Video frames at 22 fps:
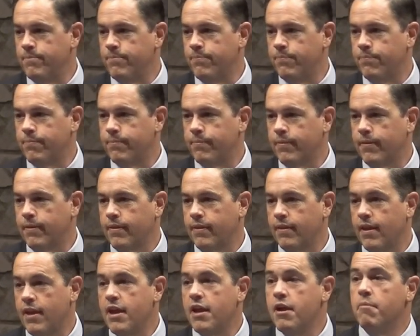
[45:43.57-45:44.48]
My
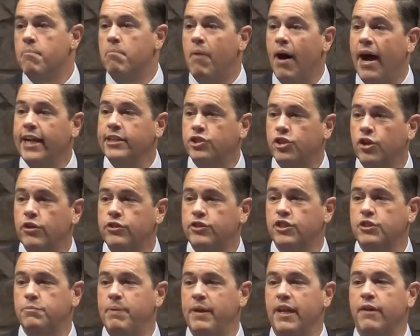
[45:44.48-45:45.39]
church has been in
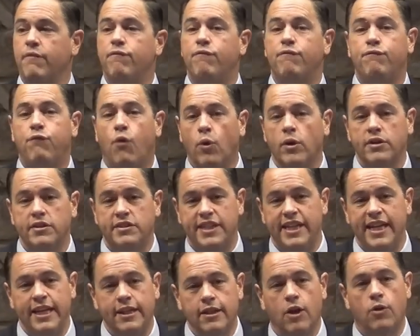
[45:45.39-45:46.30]
14 locations
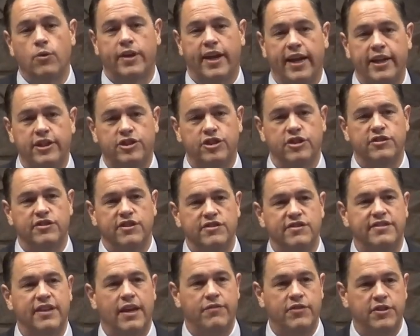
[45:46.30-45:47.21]
in 17 years.
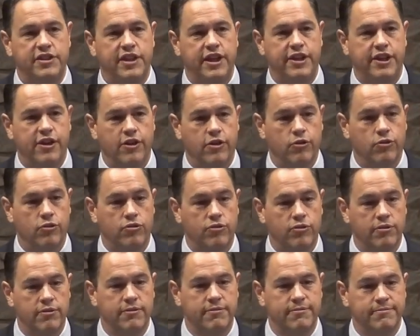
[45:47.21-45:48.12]

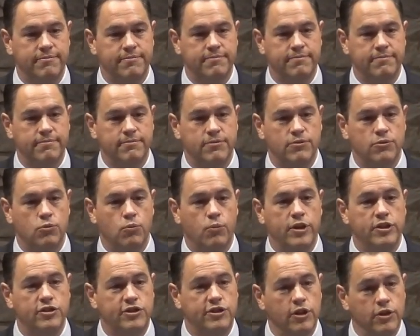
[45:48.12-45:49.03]
We still don't have a
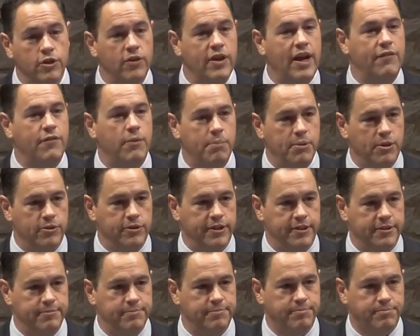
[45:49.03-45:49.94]
building,
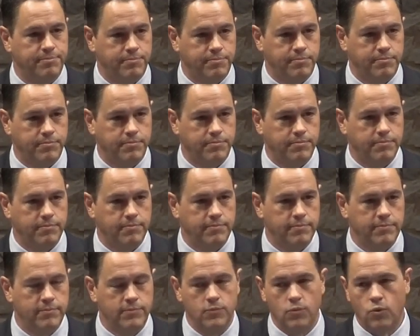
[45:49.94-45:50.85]
right?
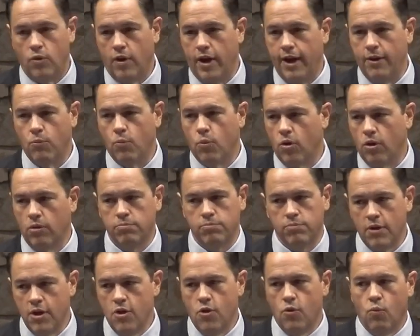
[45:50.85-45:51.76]
We're
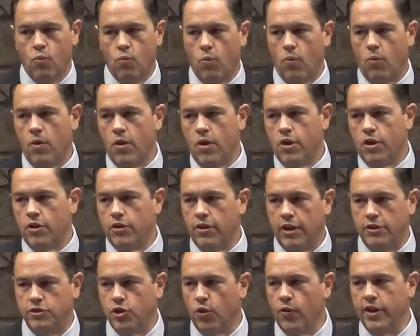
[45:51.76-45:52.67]
during COVID, it
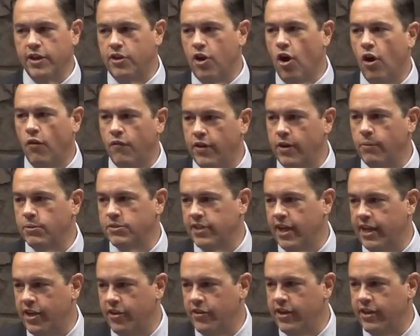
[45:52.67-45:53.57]
was like you needed a
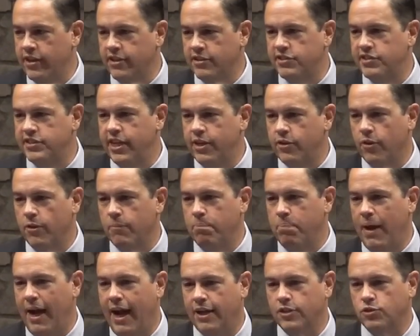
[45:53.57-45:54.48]
secret password to
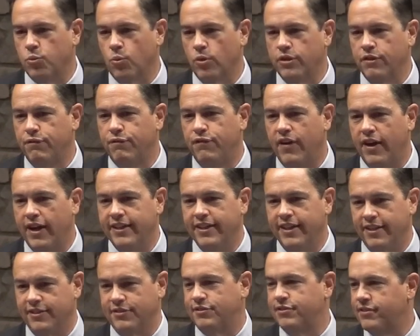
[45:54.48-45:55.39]
find us,
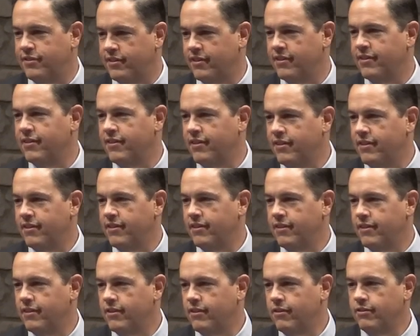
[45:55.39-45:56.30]

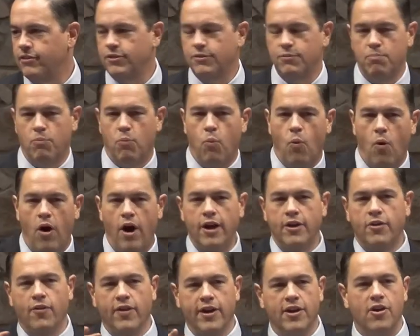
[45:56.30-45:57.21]
wandering all over the
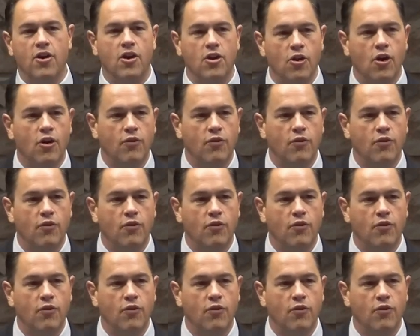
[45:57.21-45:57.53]
city.